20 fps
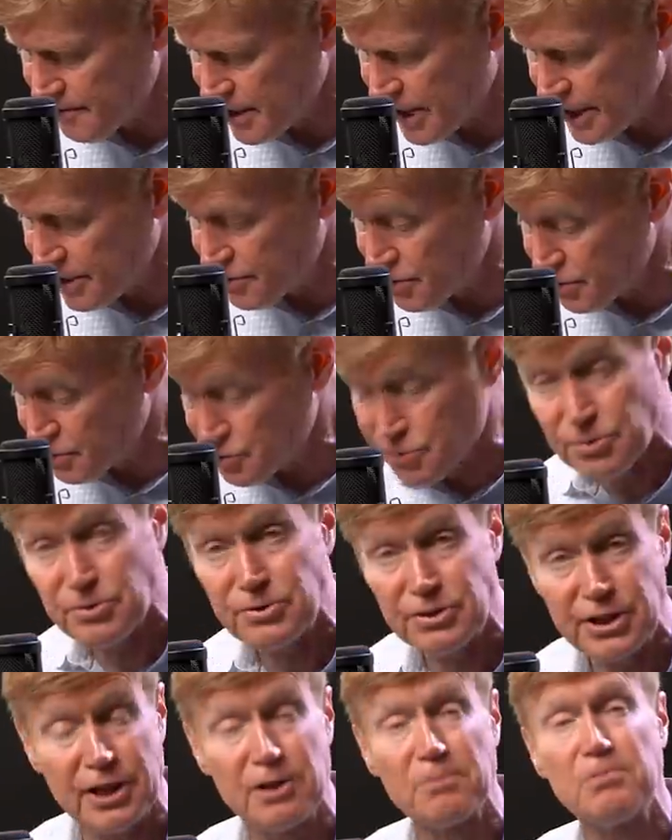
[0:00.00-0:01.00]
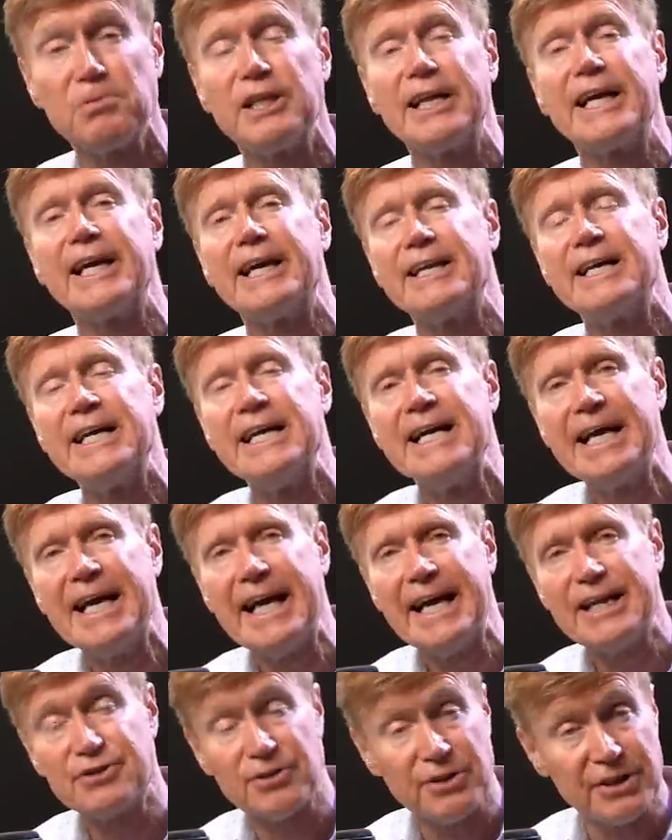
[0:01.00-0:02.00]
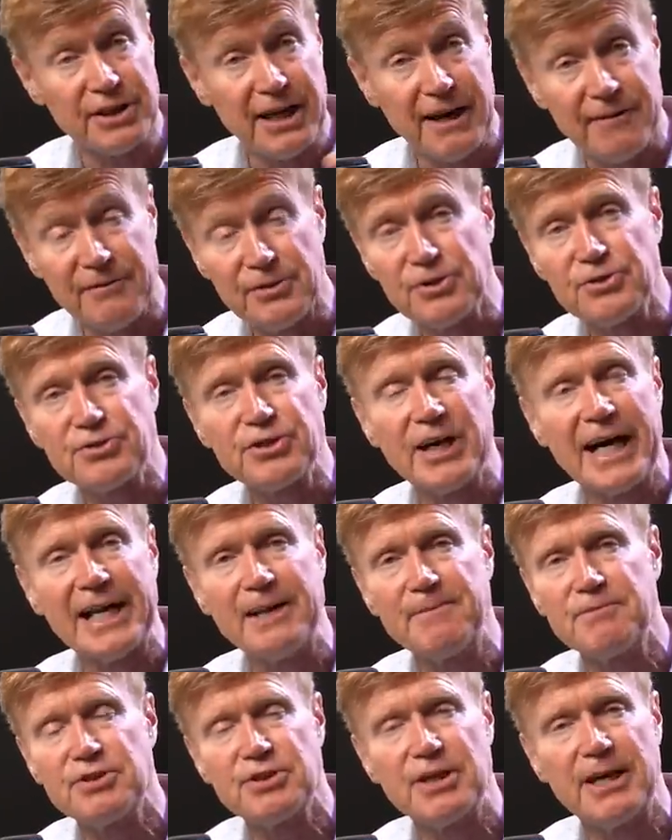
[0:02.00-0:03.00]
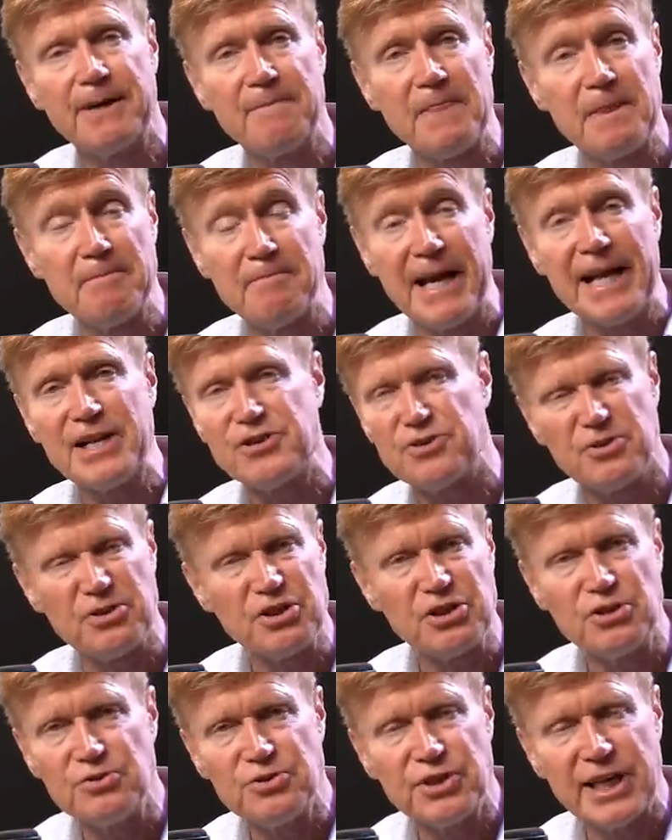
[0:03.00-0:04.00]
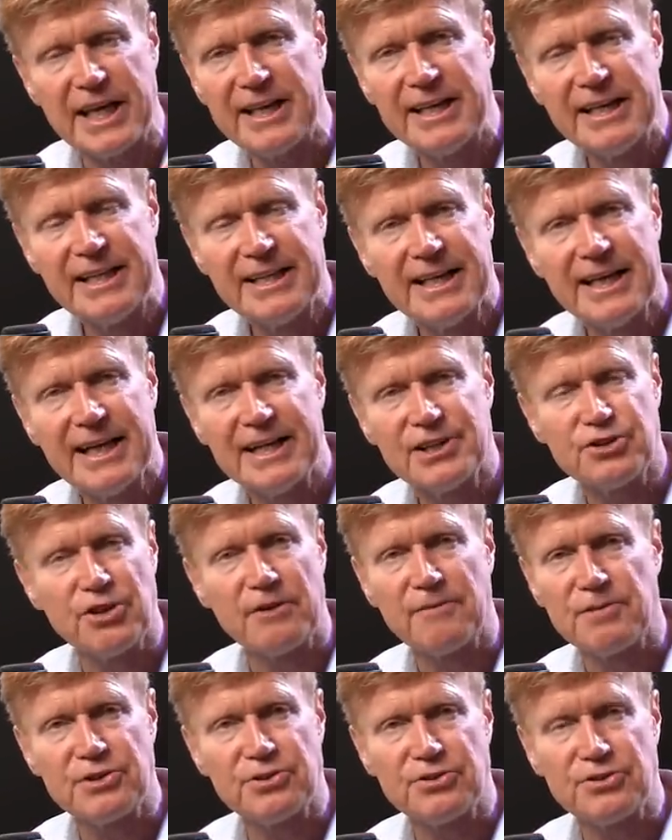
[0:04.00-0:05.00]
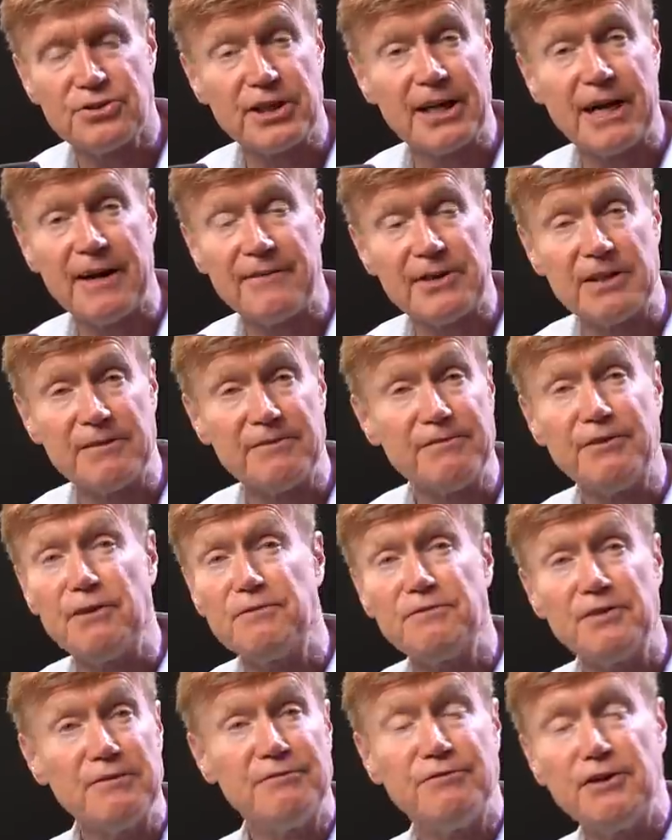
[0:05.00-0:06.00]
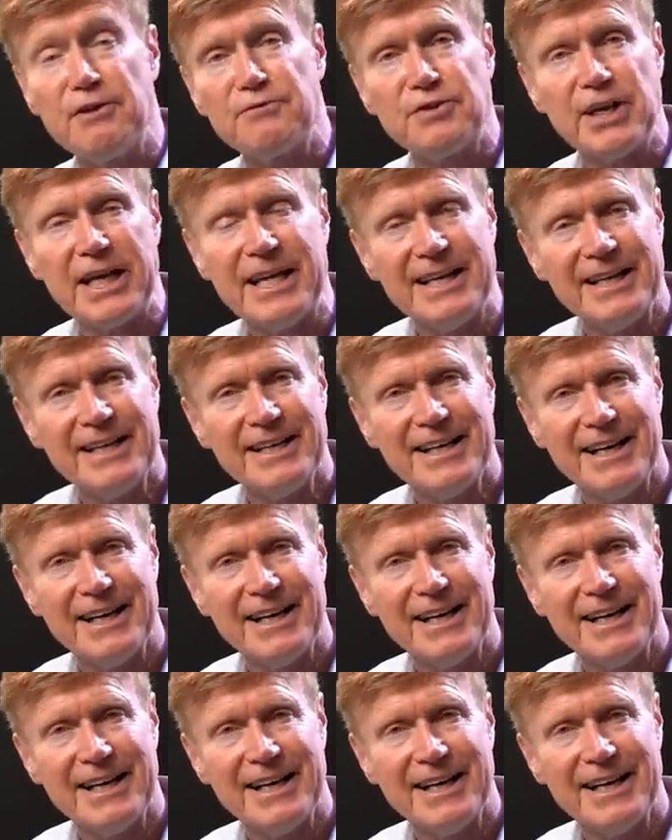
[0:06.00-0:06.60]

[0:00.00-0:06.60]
Okay, it's a true dental plan, and it's going to cover those items. Major UZ services are covered at 50-50.